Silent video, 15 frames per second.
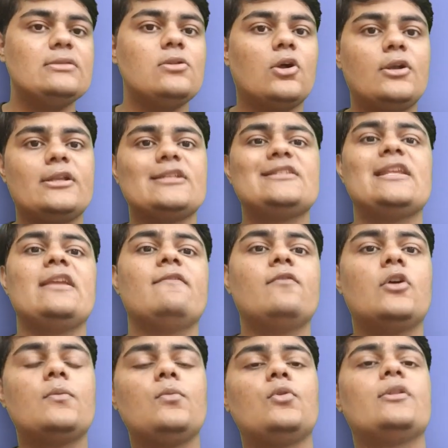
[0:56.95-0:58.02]
not received
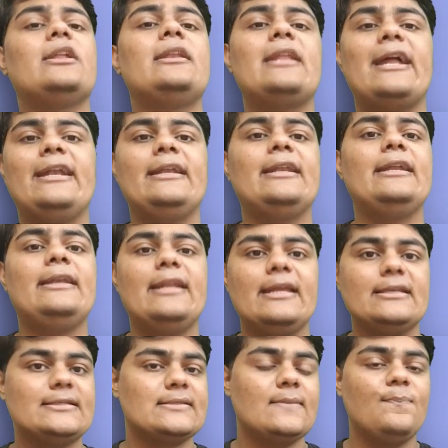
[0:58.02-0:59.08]
for more than 90
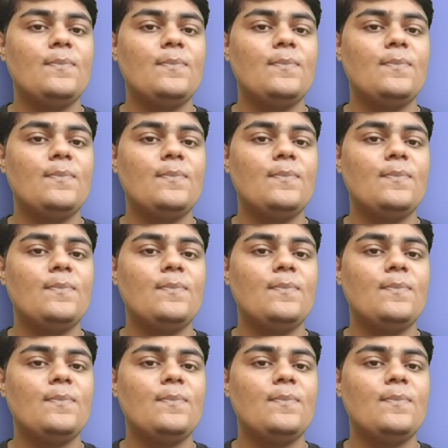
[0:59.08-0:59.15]
days